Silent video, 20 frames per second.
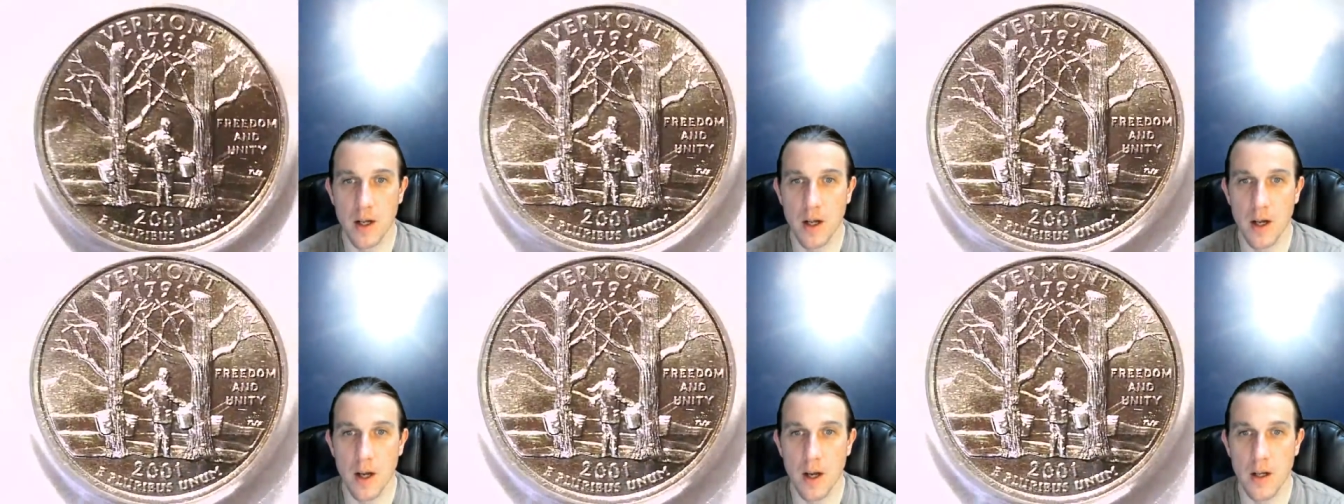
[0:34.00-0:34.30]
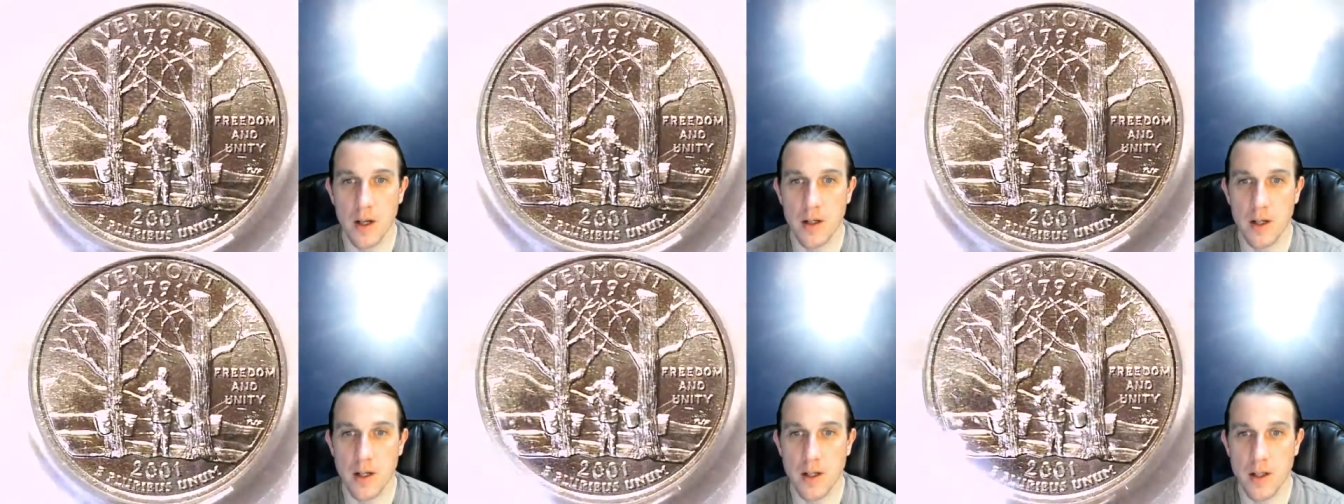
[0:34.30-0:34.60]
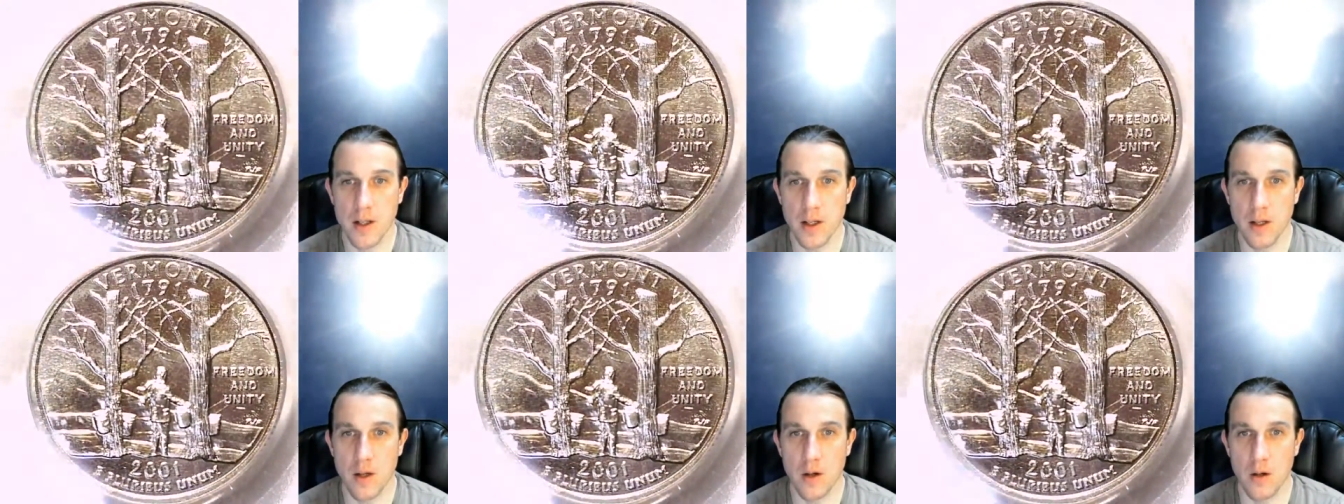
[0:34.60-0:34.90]
Uh,
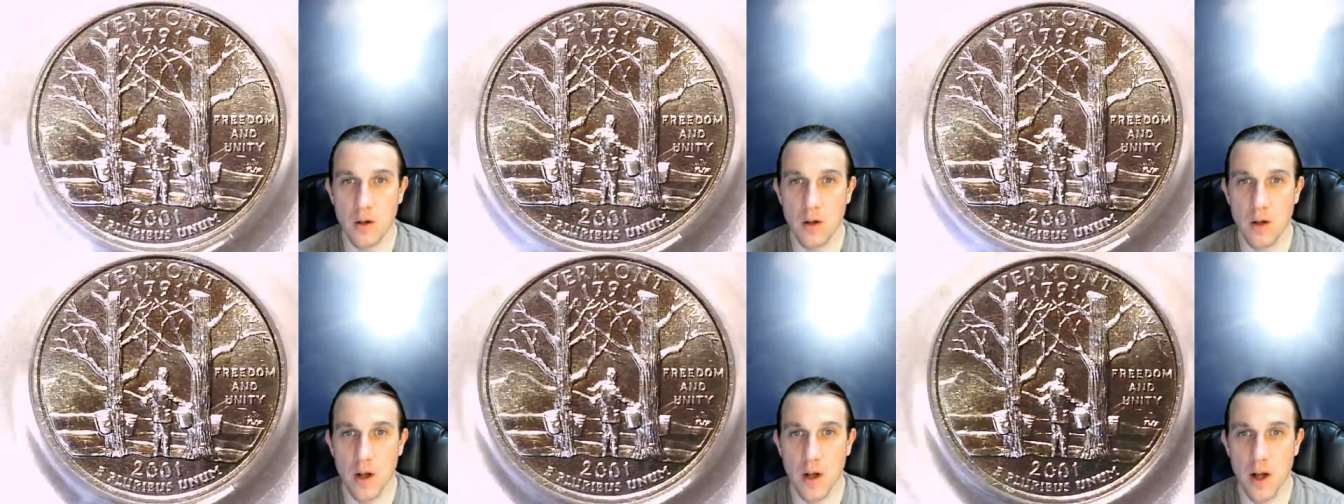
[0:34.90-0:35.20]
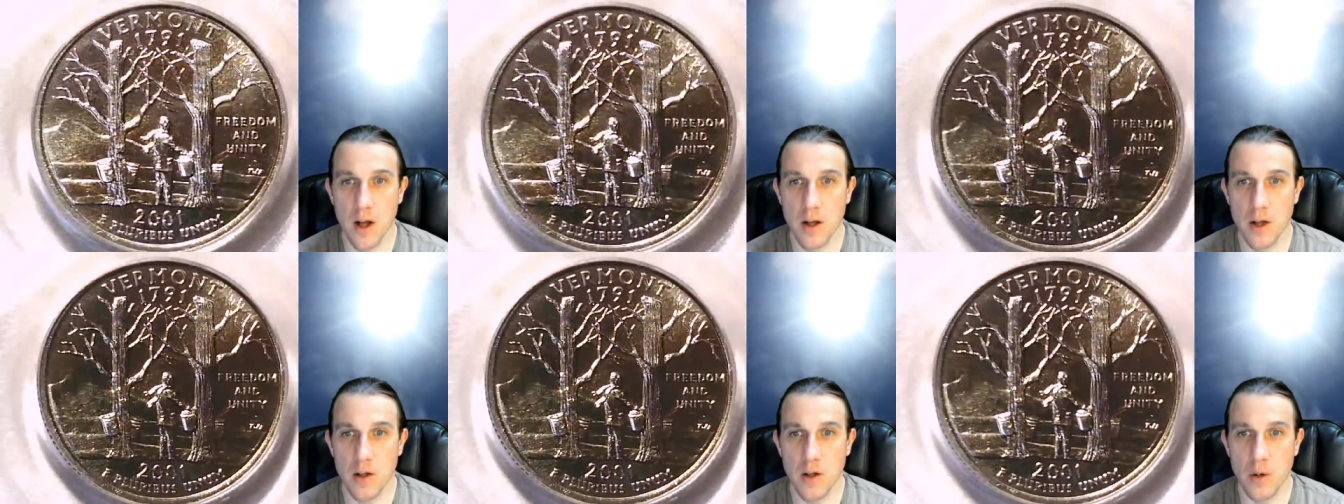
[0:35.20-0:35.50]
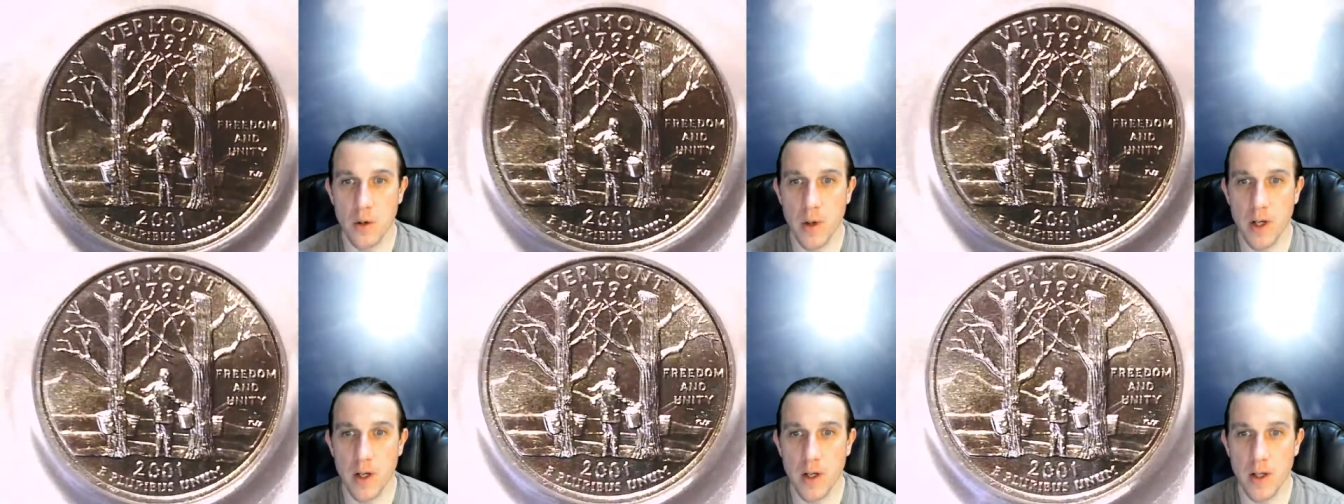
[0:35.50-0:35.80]
nice little uh,
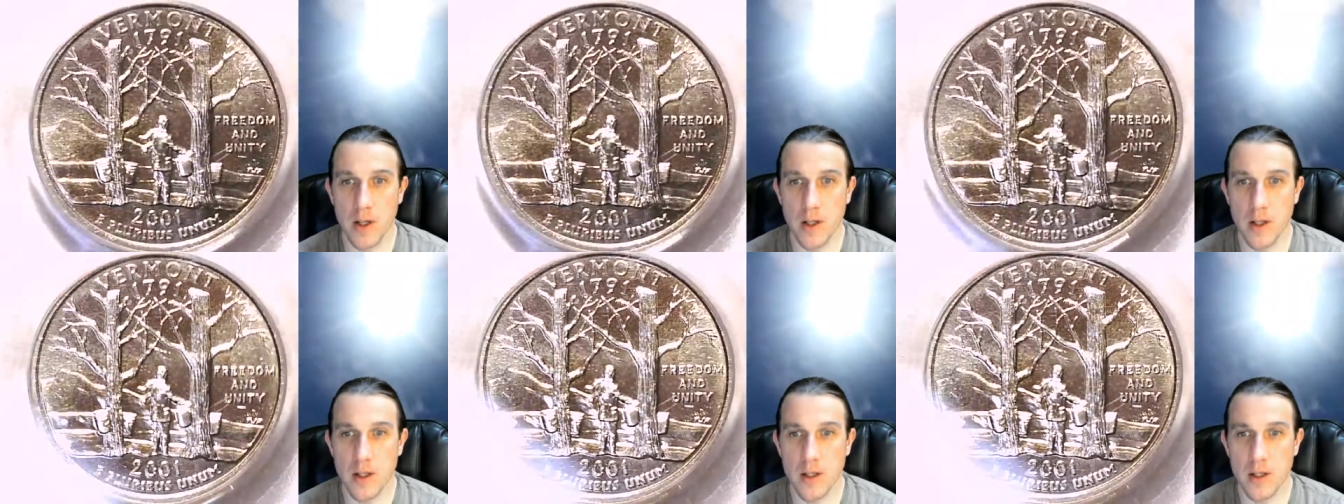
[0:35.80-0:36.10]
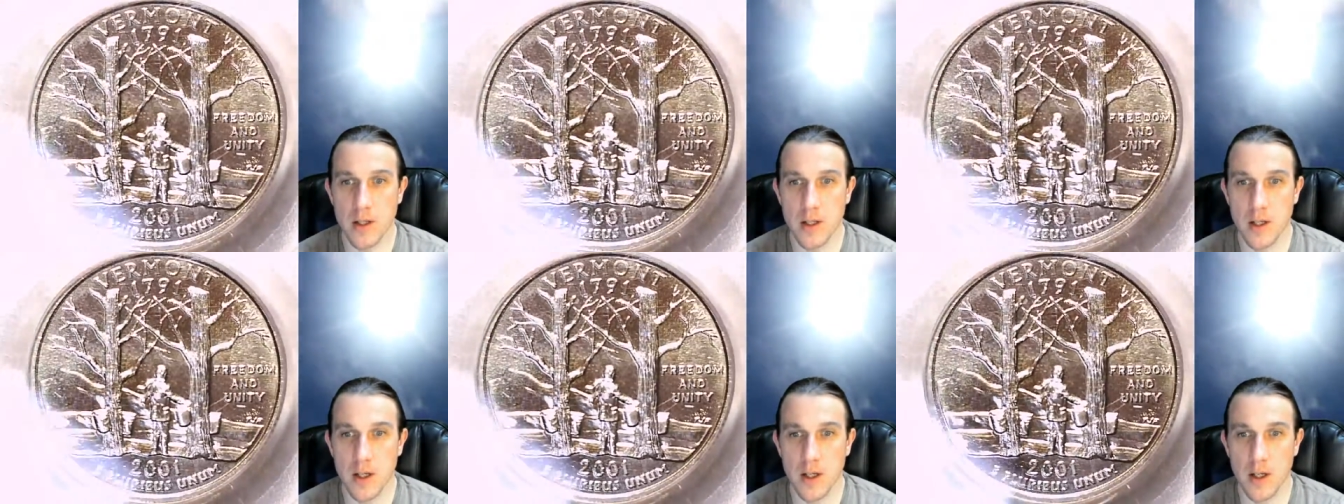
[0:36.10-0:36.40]
New England